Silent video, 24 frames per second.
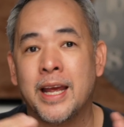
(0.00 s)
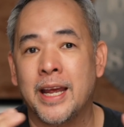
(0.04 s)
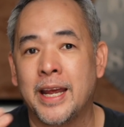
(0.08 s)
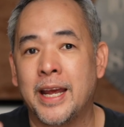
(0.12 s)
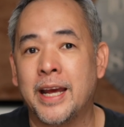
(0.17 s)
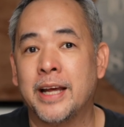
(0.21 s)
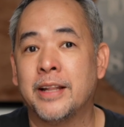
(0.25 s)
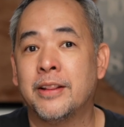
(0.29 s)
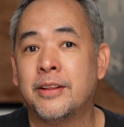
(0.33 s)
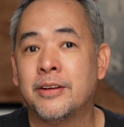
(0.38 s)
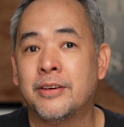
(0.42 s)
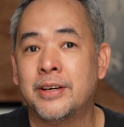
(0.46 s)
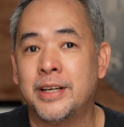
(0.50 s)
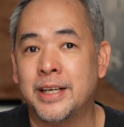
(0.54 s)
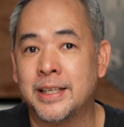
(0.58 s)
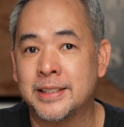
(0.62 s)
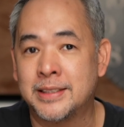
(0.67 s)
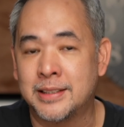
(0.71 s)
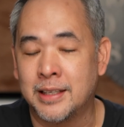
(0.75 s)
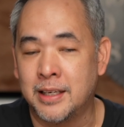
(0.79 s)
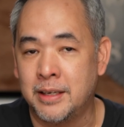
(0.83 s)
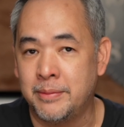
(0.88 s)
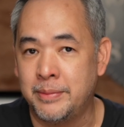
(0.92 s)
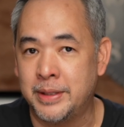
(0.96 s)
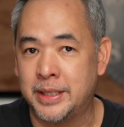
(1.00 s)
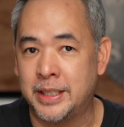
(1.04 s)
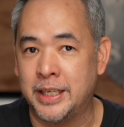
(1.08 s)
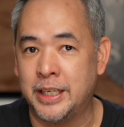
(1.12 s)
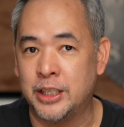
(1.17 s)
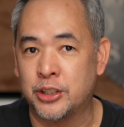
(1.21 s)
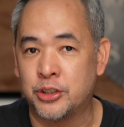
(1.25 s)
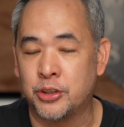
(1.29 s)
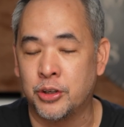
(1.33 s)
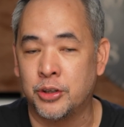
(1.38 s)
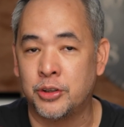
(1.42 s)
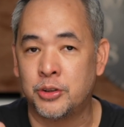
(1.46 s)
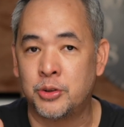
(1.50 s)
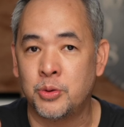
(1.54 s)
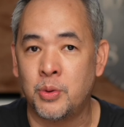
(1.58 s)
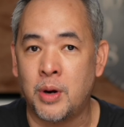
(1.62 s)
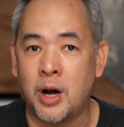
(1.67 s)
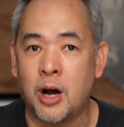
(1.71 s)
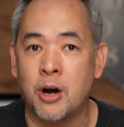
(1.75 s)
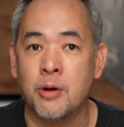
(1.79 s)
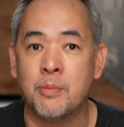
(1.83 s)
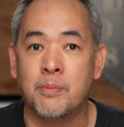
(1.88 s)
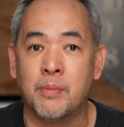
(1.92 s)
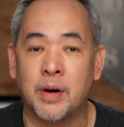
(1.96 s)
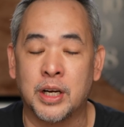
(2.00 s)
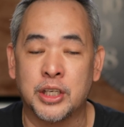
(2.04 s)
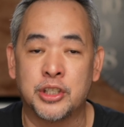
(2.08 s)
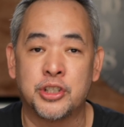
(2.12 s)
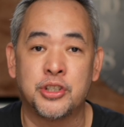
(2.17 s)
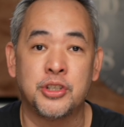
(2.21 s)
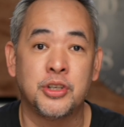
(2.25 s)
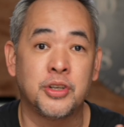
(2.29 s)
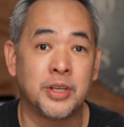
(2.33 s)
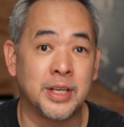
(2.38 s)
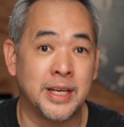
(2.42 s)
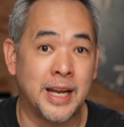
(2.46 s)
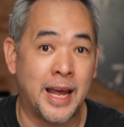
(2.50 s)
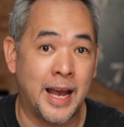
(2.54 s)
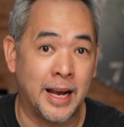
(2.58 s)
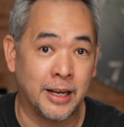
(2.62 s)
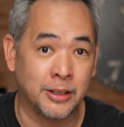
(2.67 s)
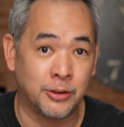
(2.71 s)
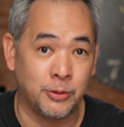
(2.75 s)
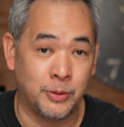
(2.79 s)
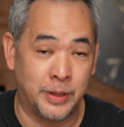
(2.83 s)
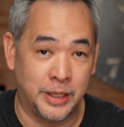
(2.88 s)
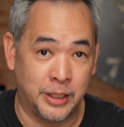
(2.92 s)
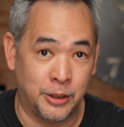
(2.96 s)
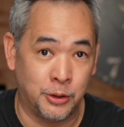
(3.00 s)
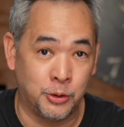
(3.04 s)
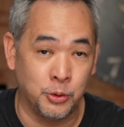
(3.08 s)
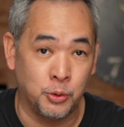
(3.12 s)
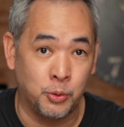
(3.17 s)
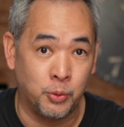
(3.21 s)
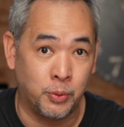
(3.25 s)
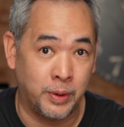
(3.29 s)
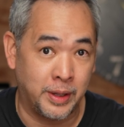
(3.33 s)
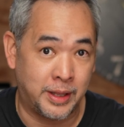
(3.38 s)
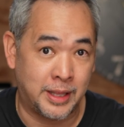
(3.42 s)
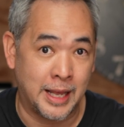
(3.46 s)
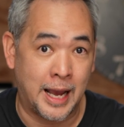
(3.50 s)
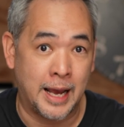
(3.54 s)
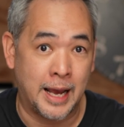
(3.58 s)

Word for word: and there is a limitation to how much you can actually do with